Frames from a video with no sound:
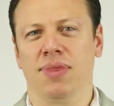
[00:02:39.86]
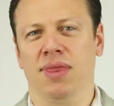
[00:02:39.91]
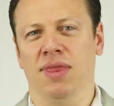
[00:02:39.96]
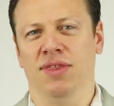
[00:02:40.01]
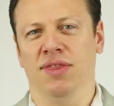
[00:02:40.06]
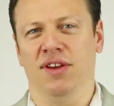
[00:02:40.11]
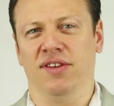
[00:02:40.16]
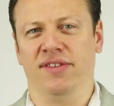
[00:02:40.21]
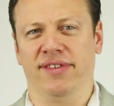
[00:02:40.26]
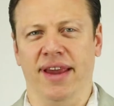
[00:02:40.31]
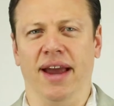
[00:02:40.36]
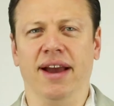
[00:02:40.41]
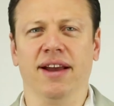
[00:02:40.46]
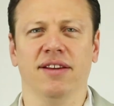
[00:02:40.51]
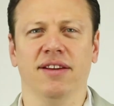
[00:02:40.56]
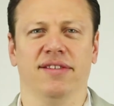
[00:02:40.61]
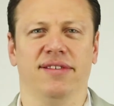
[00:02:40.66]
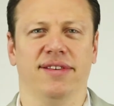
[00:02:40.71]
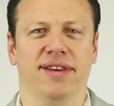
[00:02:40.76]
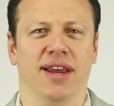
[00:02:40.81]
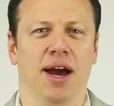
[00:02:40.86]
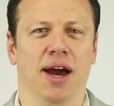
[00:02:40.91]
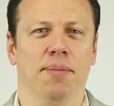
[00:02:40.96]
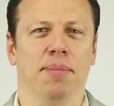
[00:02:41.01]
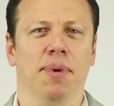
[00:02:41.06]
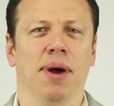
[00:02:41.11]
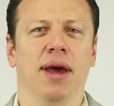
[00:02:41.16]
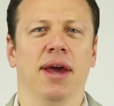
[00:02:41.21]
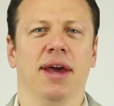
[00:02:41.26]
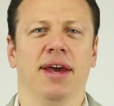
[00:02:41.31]
The second
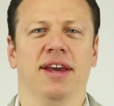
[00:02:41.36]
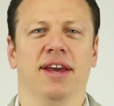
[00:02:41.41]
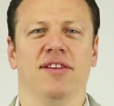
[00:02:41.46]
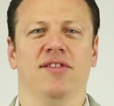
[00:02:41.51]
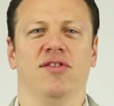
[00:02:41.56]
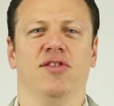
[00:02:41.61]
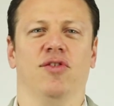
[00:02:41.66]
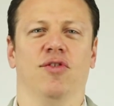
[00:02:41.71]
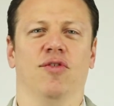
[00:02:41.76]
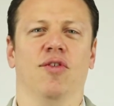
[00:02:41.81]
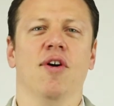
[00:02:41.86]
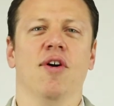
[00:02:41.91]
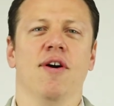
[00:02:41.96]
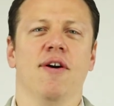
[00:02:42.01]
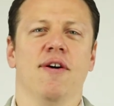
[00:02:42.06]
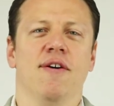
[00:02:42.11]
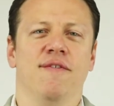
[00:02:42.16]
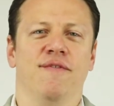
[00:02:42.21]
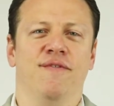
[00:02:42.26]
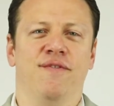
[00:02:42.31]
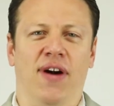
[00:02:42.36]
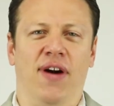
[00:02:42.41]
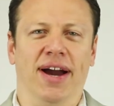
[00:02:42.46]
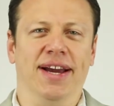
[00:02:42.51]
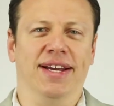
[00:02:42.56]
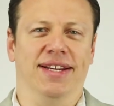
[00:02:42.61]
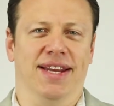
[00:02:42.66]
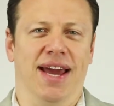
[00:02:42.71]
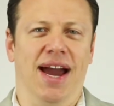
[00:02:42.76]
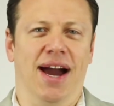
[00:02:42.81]
step is to
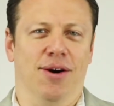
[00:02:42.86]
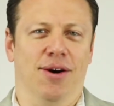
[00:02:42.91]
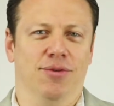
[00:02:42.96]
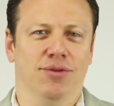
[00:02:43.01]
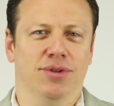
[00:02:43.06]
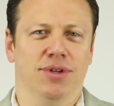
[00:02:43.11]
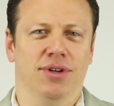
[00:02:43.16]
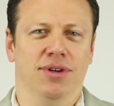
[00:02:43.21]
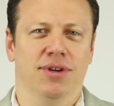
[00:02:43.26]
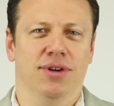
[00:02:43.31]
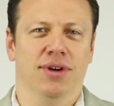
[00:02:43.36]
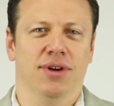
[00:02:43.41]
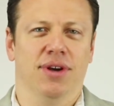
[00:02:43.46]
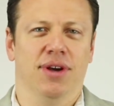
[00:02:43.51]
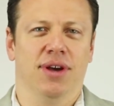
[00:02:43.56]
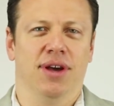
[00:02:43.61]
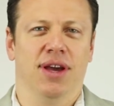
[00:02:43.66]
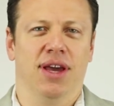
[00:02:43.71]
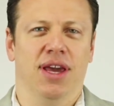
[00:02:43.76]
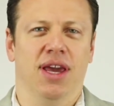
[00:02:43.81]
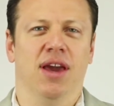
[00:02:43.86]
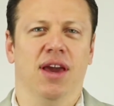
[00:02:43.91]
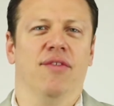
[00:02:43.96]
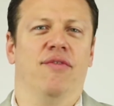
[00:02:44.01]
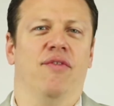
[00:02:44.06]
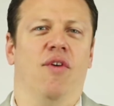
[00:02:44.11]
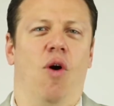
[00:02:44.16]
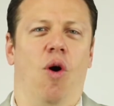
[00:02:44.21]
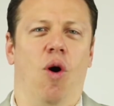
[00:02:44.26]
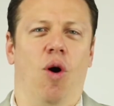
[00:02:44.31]
find out if
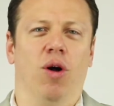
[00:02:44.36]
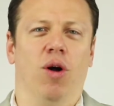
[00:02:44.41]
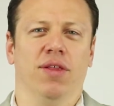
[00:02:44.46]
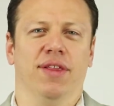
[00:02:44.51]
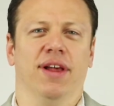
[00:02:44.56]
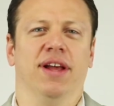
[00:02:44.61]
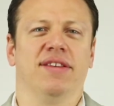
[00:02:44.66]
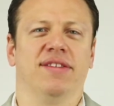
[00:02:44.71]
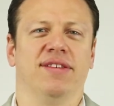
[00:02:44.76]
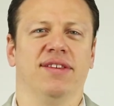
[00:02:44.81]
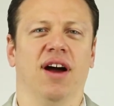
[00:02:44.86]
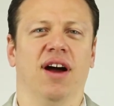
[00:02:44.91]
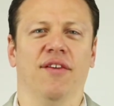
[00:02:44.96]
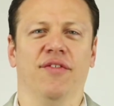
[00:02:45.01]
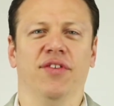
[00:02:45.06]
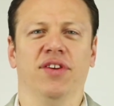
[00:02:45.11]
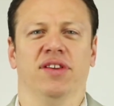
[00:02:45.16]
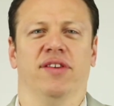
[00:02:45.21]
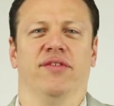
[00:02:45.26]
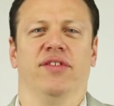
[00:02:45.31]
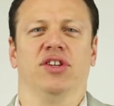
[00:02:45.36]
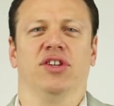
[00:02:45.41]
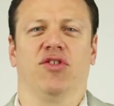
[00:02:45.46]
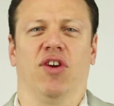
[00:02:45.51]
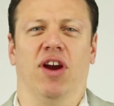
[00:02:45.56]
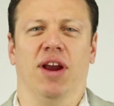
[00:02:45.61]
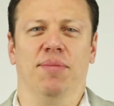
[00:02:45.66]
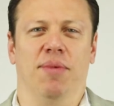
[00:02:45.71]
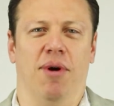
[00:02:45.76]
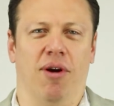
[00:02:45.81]
all that stuff is even
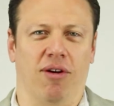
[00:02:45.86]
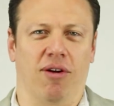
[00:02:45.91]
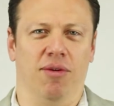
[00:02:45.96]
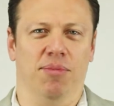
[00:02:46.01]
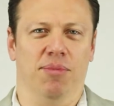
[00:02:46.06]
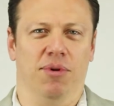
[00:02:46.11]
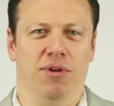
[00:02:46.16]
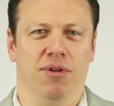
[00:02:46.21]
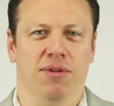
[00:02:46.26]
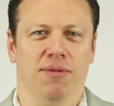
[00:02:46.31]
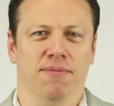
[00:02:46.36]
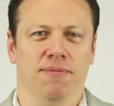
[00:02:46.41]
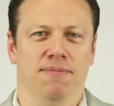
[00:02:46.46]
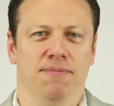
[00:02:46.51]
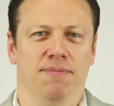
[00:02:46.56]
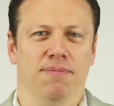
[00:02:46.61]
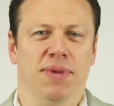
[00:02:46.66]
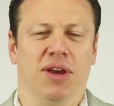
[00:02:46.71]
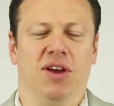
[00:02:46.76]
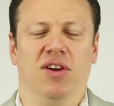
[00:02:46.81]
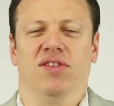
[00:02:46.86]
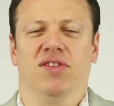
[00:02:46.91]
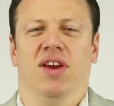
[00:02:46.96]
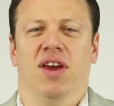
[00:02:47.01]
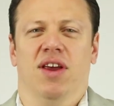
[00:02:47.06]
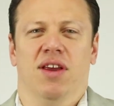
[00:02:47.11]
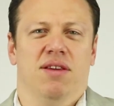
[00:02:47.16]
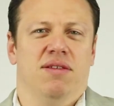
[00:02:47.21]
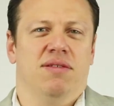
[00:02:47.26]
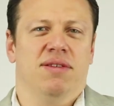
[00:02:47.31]
trademarkable, because
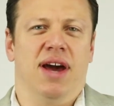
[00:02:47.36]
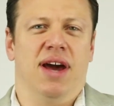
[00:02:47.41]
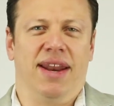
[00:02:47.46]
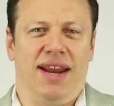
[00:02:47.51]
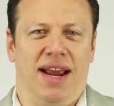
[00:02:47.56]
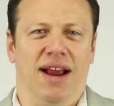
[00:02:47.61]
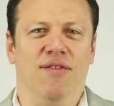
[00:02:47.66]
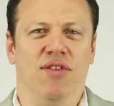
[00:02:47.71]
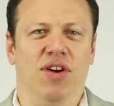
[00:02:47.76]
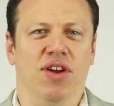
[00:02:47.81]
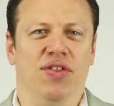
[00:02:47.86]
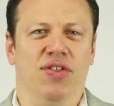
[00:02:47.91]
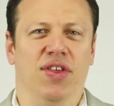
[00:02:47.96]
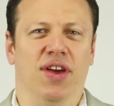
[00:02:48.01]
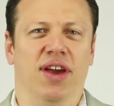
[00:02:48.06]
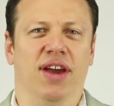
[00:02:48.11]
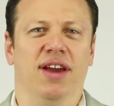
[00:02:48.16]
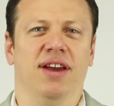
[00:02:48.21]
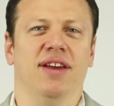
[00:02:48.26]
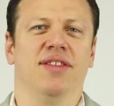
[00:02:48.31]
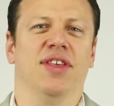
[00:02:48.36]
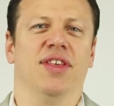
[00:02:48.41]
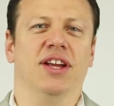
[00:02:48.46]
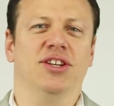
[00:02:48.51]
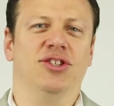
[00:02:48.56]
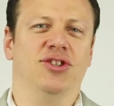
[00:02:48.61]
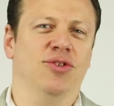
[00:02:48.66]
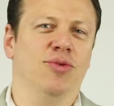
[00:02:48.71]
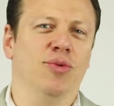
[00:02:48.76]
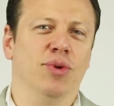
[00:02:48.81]
not everything
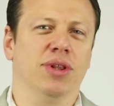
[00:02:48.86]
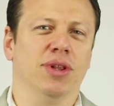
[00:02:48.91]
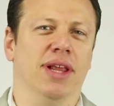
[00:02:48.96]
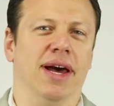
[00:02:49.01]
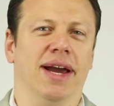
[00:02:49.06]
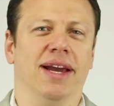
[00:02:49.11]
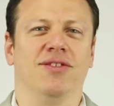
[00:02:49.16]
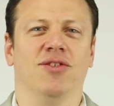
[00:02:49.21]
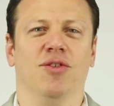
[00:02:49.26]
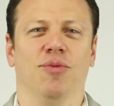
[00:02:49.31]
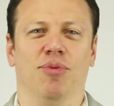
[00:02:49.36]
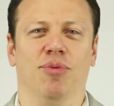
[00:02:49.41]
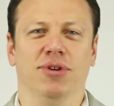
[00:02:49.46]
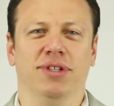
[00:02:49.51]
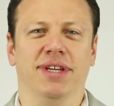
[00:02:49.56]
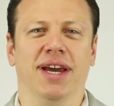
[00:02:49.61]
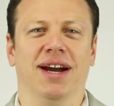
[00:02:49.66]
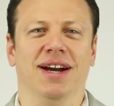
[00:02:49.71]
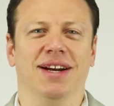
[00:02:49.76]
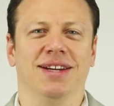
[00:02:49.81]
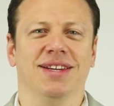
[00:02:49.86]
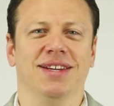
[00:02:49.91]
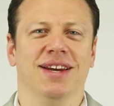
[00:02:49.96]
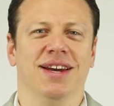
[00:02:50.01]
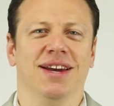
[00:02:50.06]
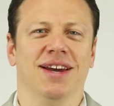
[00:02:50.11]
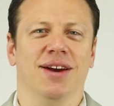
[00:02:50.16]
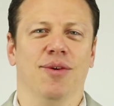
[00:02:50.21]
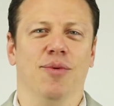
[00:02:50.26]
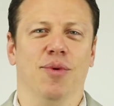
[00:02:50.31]
that you would like to protect
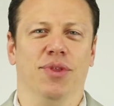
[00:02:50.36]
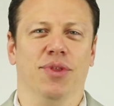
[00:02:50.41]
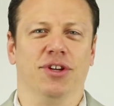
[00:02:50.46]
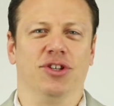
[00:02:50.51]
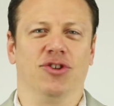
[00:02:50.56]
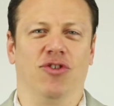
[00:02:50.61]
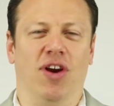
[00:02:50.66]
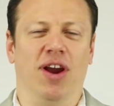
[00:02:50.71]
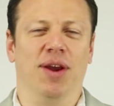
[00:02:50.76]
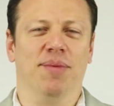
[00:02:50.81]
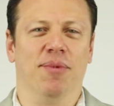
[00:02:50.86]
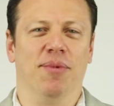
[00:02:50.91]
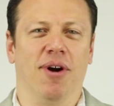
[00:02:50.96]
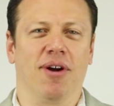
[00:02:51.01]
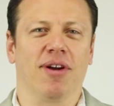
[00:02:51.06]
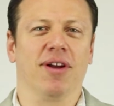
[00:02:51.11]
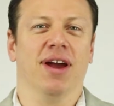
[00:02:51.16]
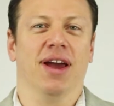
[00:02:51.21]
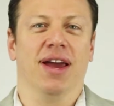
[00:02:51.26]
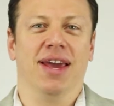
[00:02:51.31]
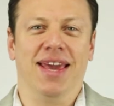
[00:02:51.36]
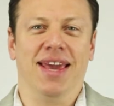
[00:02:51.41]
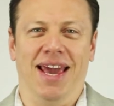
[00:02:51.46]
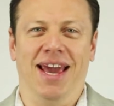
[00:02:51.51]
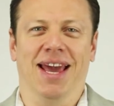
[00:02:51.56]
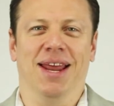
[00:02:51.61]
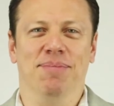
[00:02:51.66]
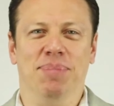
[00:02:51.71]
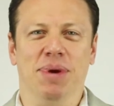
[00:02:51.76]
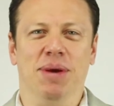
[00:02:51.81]
with a trademark
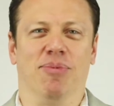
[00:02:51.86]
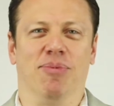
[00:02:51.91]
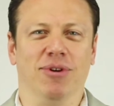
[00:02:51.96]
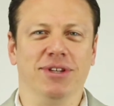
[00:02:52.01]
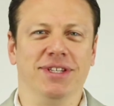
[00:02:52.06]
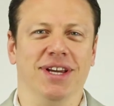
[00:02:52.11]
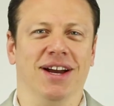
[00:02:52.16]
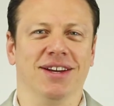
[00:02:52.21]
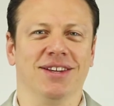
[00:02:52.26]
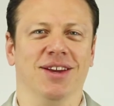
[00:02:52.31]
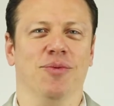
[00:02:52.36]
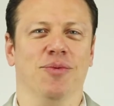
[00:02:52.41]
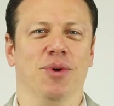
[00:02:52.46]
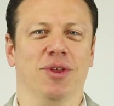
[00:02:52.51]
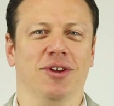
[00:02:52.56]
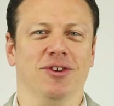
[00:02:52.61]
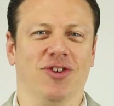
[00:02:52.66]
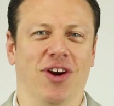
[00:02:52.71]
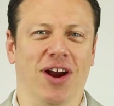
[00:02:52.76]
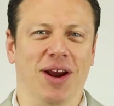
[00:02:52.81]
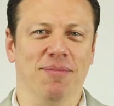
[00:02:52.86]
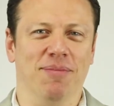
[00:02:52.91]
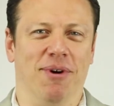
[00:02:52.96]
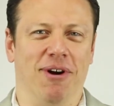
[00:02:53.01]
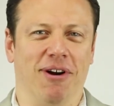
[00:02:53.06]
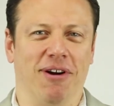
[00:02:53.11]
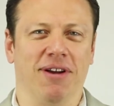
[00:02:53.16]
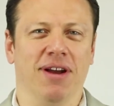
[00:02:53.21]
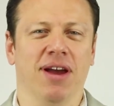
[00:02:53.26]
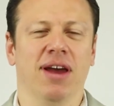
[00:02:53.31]
can be protected with a
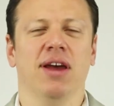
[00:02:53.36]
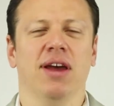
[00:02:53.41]
trademark.